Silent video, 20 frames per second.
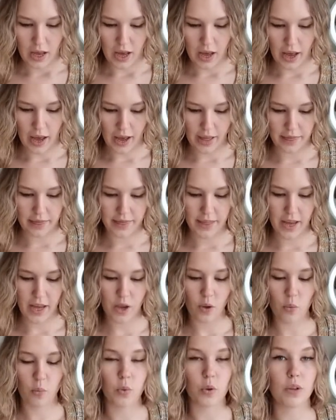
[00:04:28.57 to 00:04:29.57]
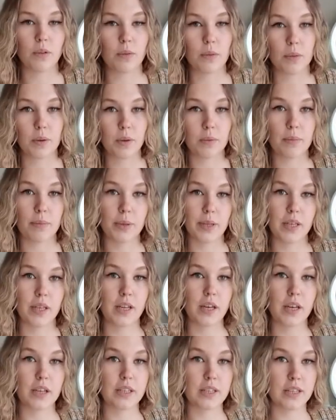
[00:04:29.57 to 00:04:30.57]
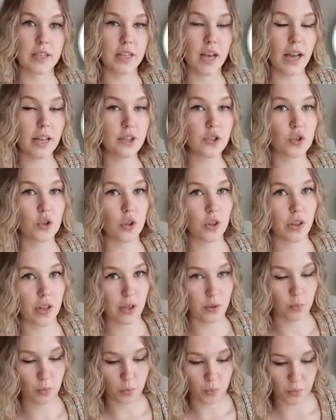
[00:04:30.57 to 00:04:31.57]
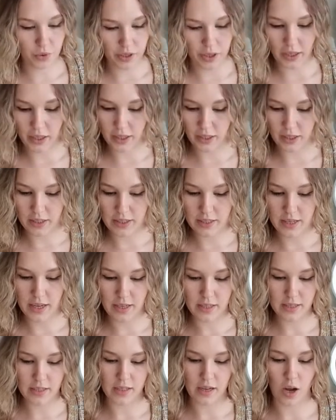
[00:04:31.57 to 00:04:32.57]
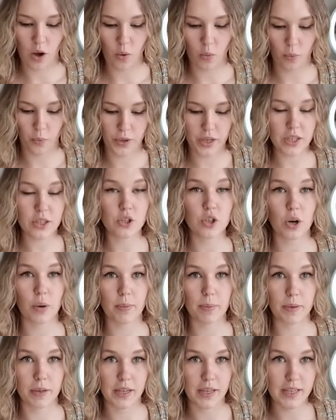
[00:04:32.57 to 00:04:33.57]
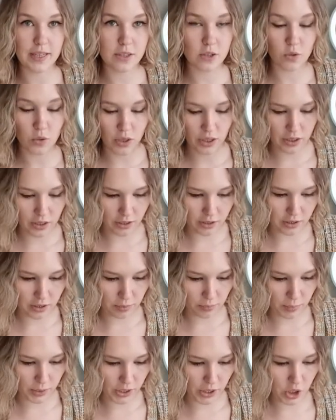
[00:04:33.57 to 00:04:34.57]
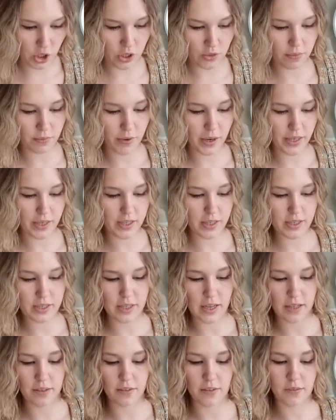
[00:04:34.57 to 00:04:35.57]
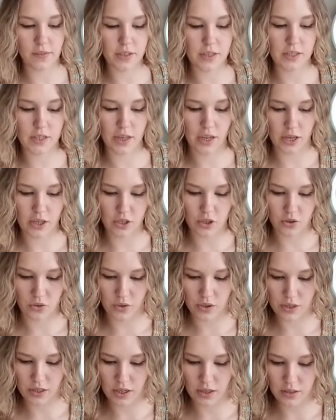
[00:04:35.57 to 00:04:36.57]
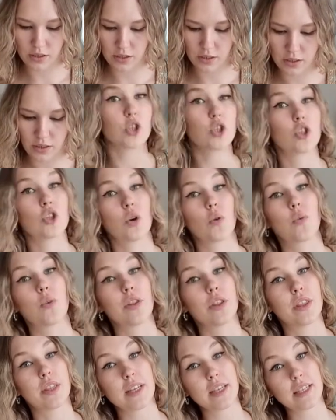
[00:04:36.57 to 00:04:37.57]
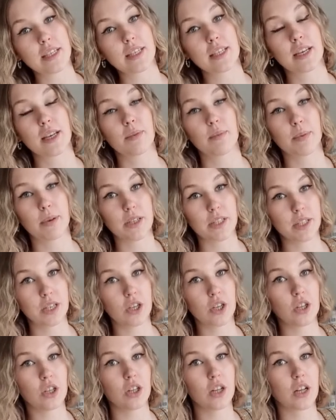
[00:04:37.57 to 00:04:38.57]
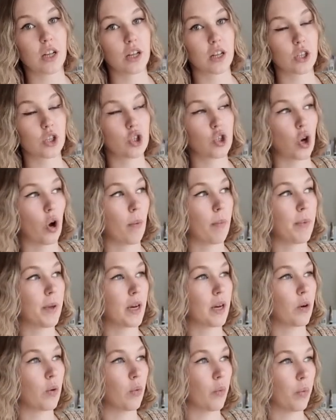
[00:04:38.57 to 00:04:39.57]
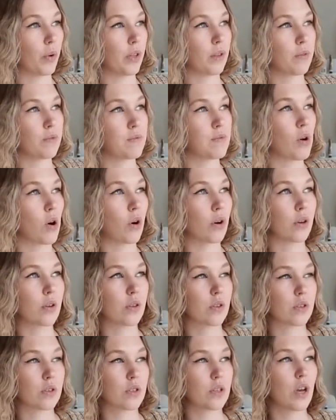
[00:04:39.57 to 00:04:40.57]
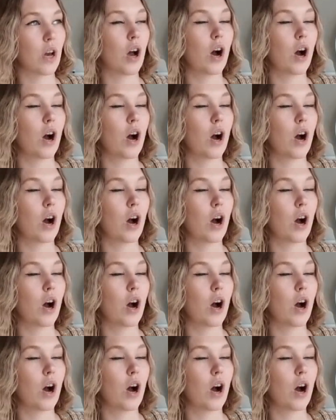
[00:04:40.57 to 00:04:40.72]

And they will be designed so that they can assess how we interpret history and examination findings and investigation results. So this particular topic will focus